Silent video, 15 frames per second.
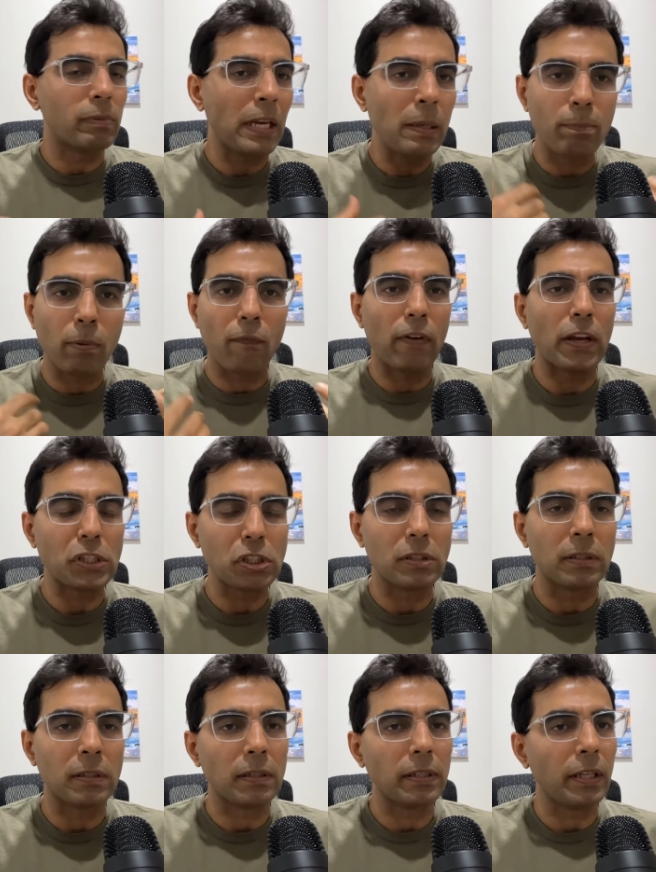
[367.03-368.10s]
very
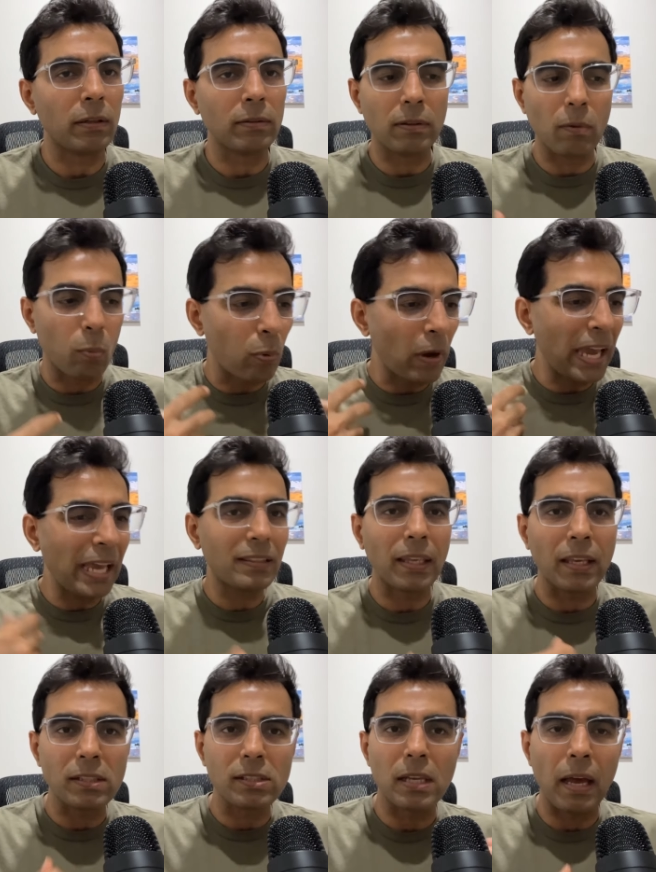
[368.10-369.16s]
professional you know the way things